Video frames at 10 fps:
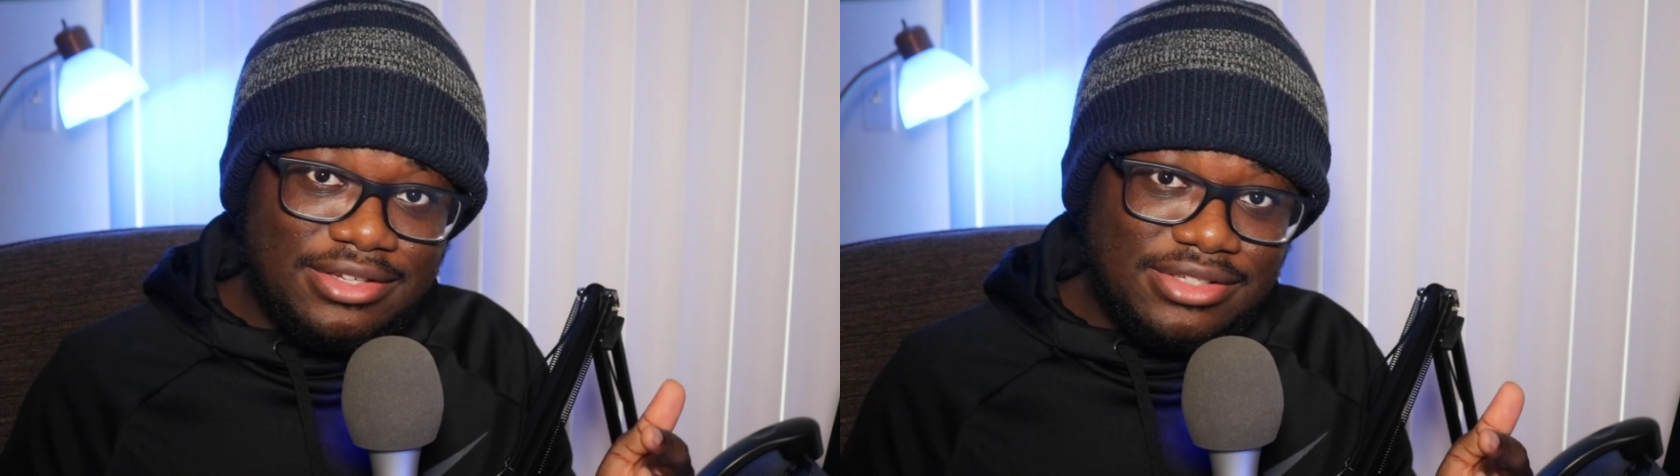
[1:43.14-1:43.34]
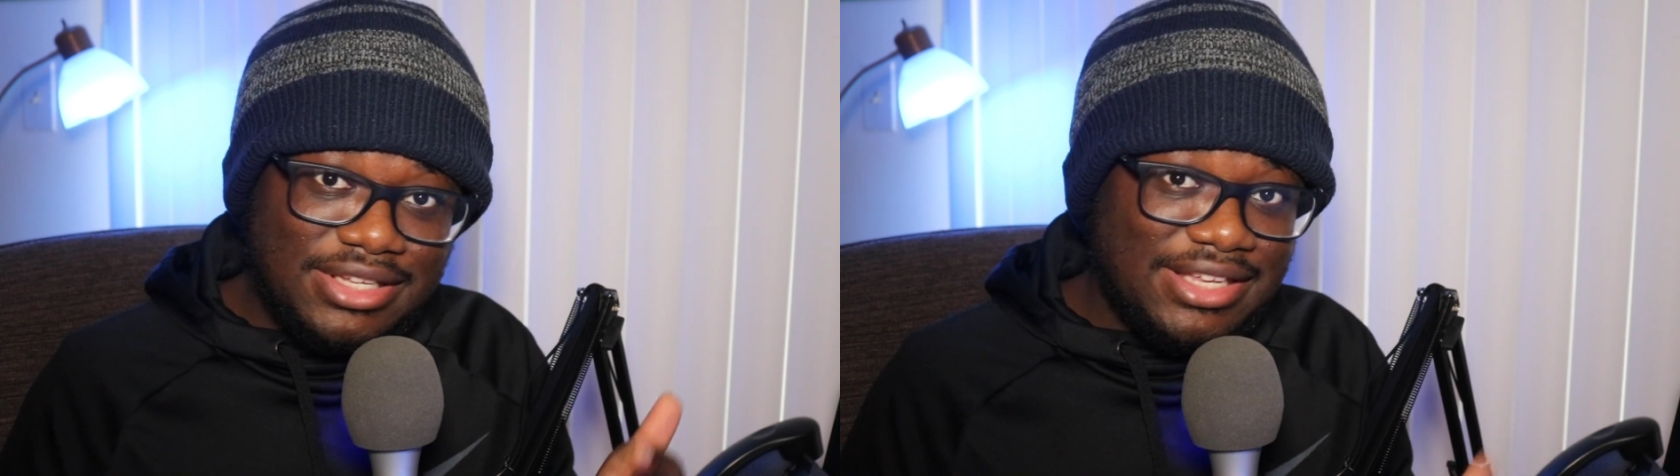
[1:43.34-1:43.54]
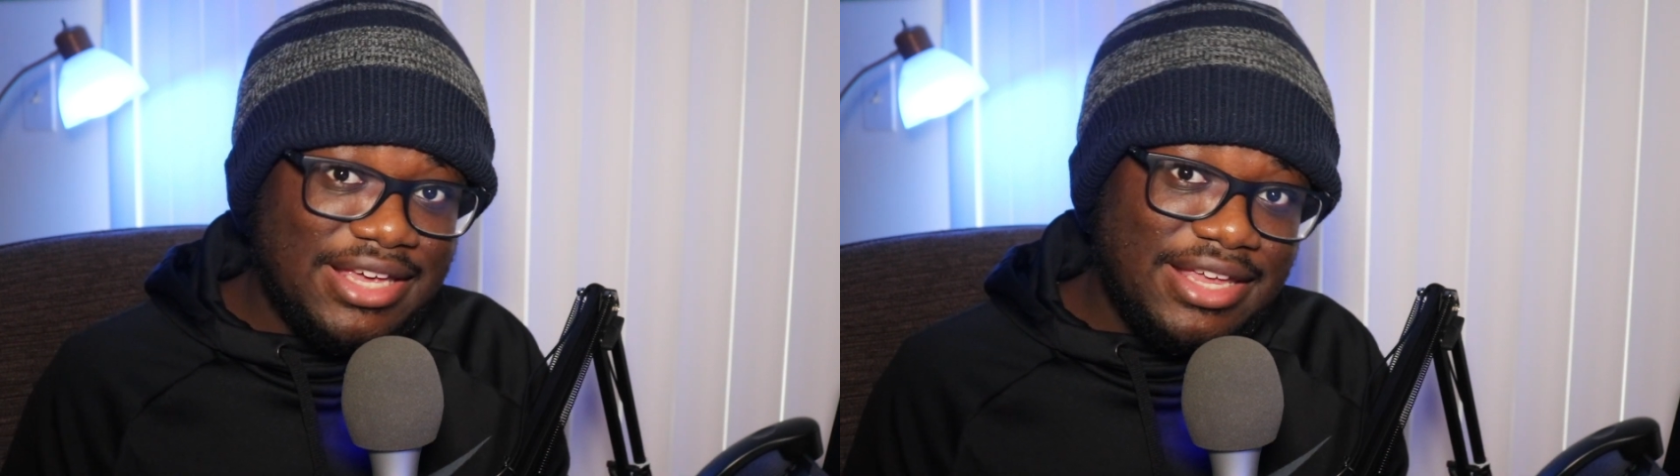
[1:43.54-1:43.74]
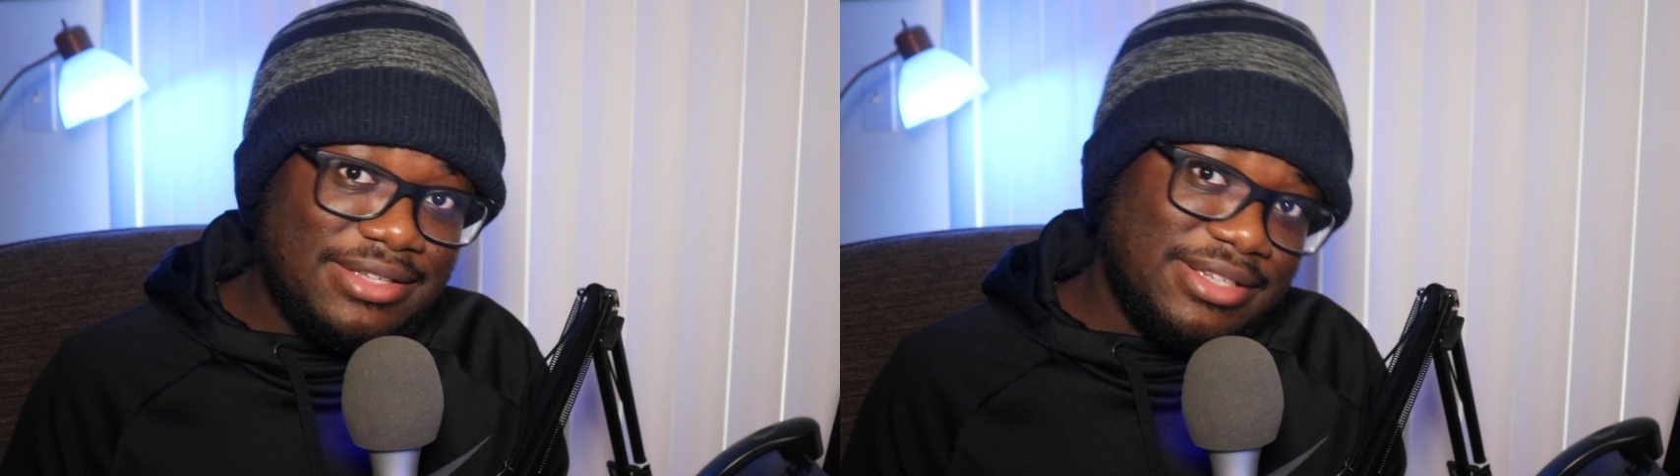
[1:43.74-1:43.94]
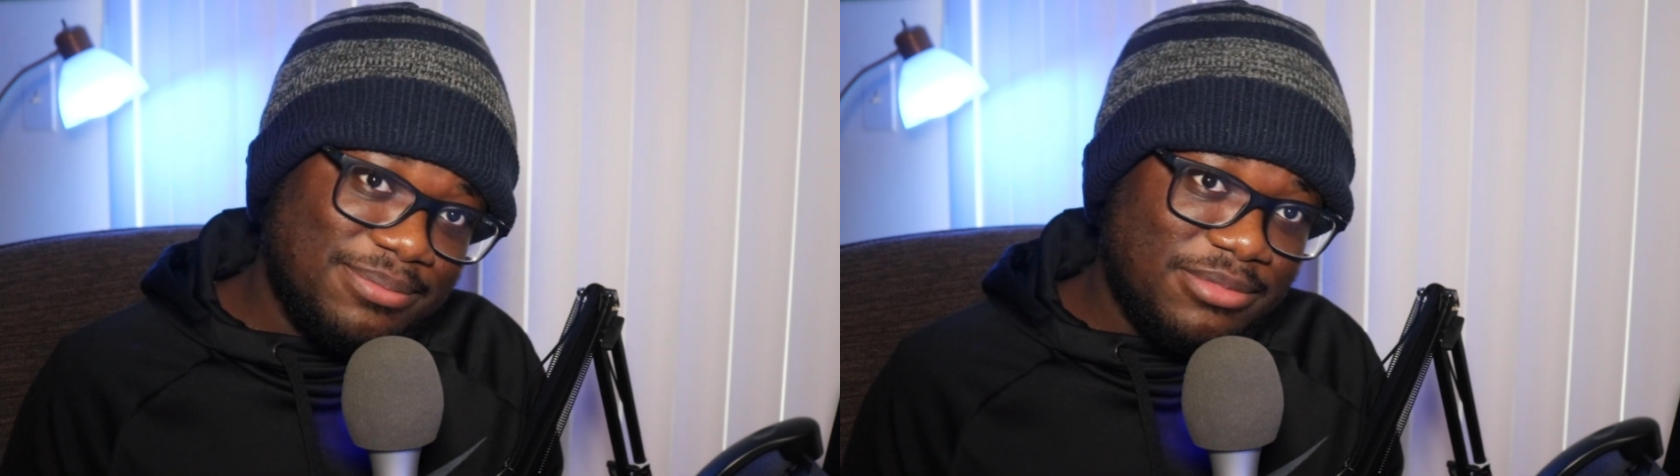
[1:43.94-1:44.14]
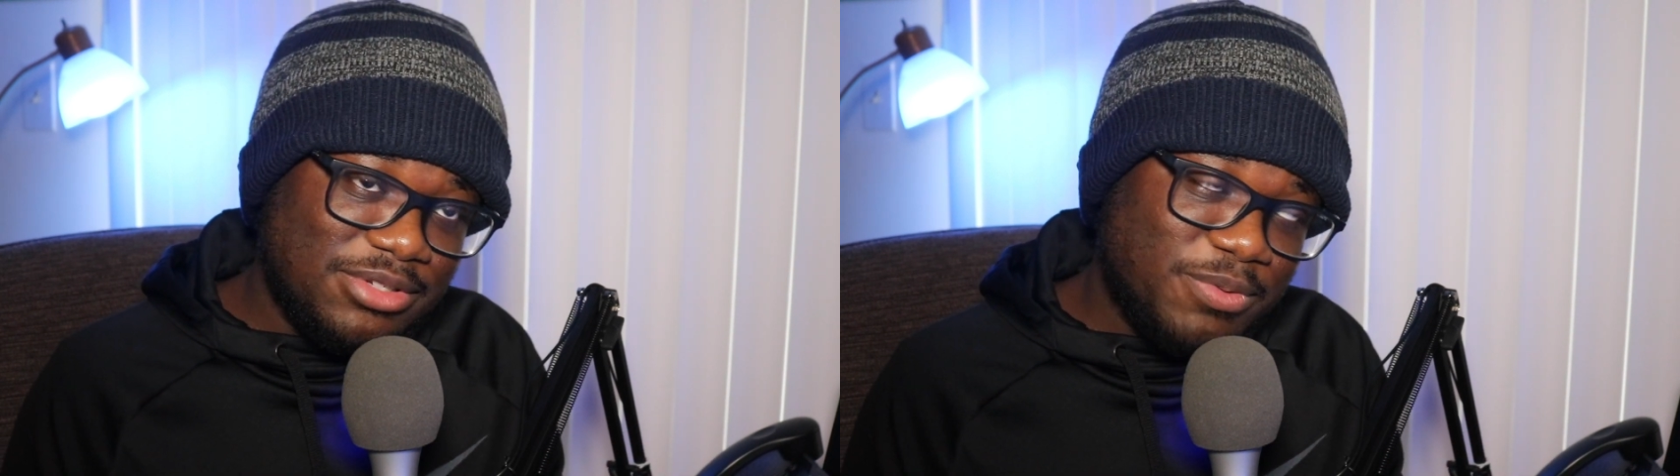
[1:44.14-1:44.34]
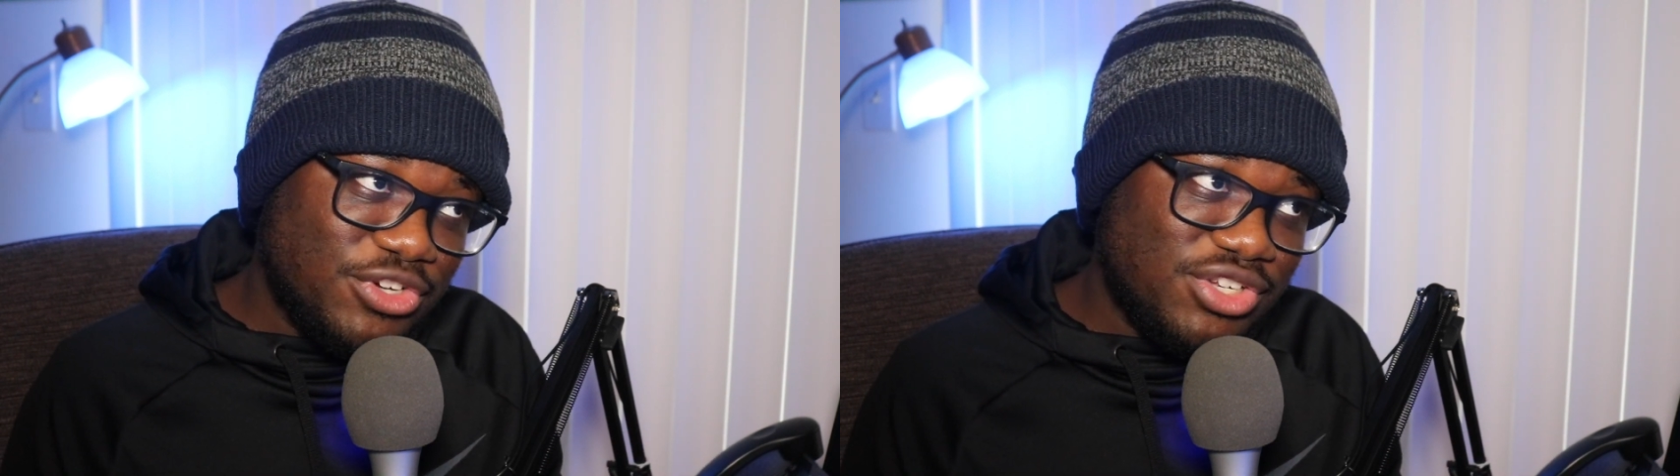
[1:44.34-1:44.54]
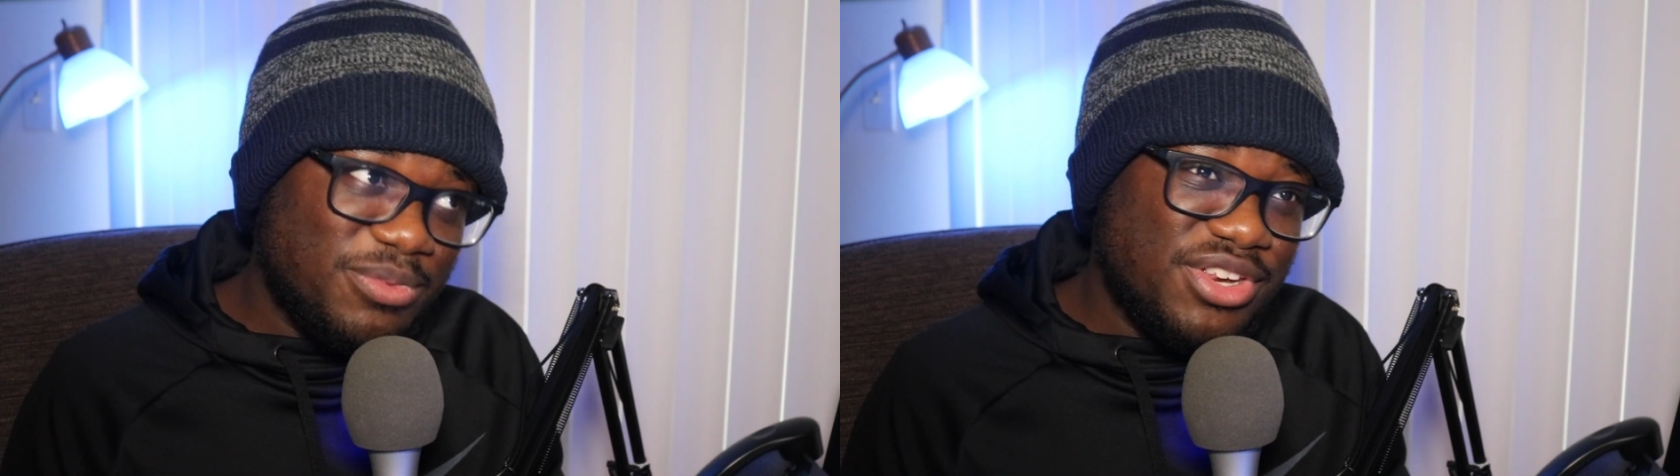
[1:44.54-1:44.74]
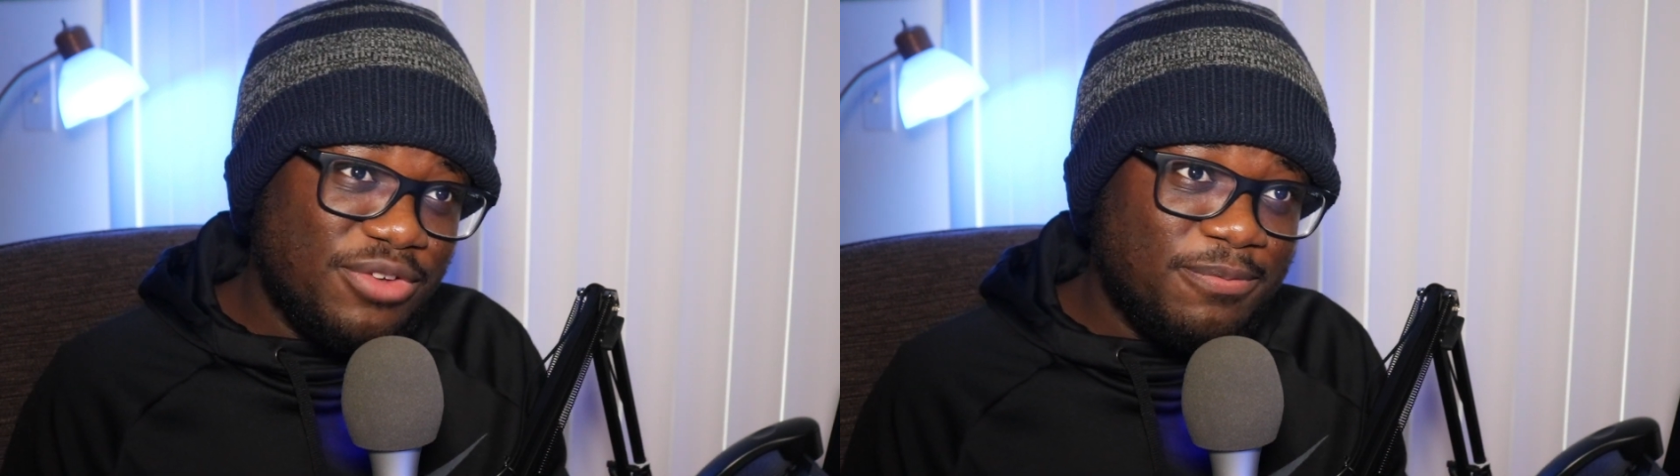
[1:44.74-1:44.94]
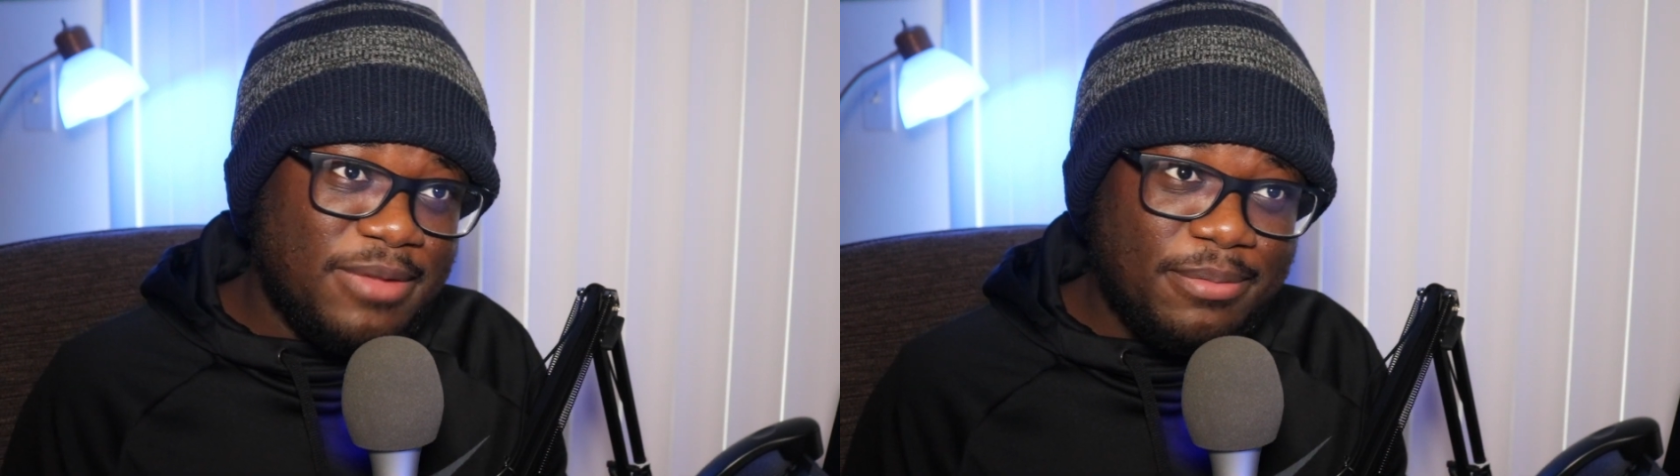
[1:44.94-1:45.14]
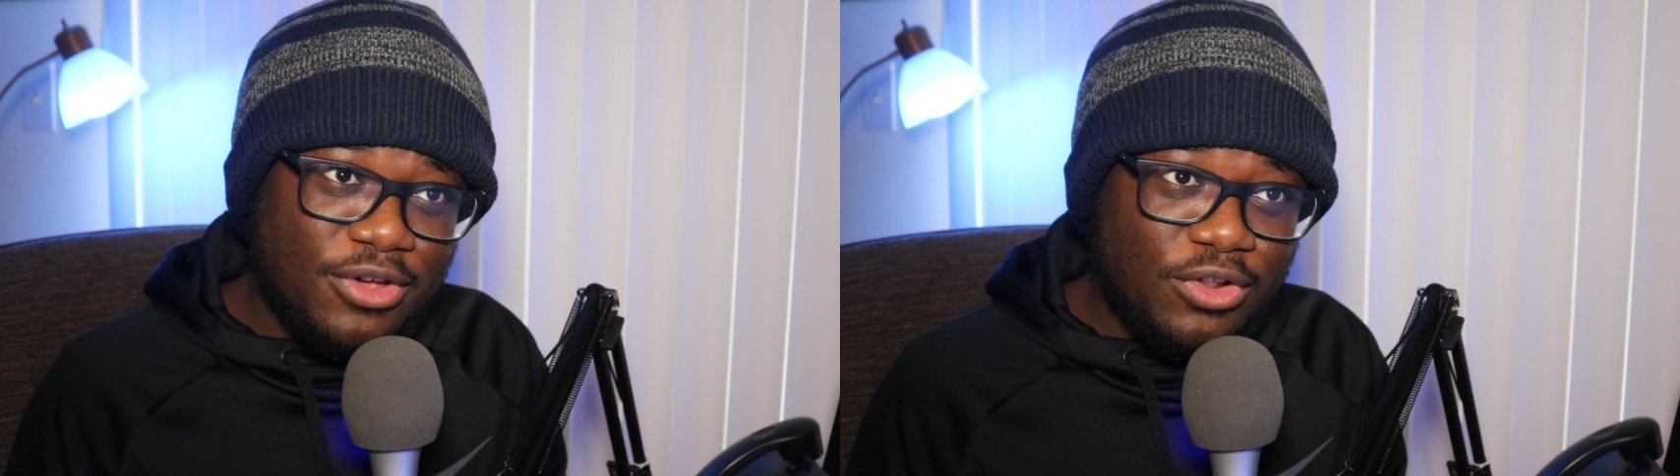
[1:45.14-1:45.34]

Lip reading: to get, especially when you've maybe